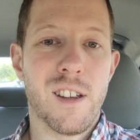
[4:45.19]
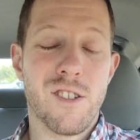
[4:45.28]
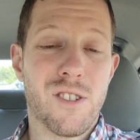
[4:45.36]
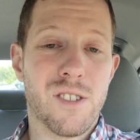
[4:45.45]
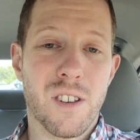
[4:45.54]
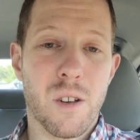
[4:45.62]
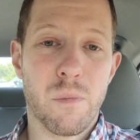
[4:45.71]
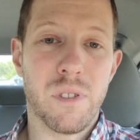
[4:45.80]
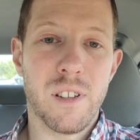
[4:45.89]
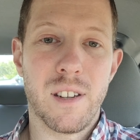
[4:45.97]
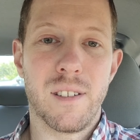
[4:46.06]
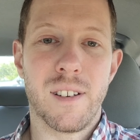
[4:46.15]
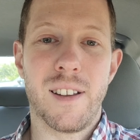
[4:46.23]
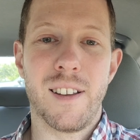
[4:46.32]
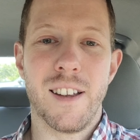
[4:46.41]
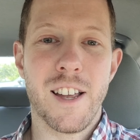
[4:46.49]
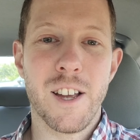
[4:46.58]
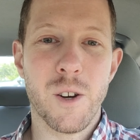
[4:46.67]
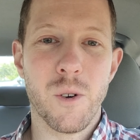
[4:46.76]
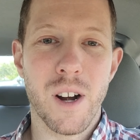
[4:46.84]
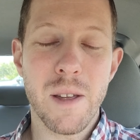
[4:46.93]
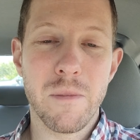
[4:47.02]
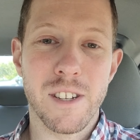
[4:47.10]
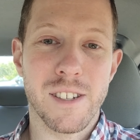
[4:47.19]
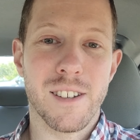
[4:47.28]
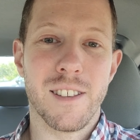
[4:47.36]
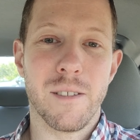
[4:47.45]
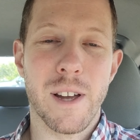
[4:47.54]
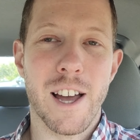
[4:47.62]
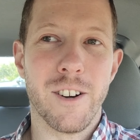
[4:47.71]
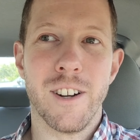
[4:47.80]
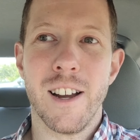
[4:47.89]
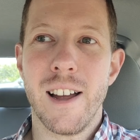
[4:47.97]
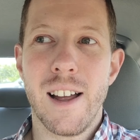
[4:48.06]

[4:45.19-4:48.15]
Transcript: it's just a complete ignoramus in the matter.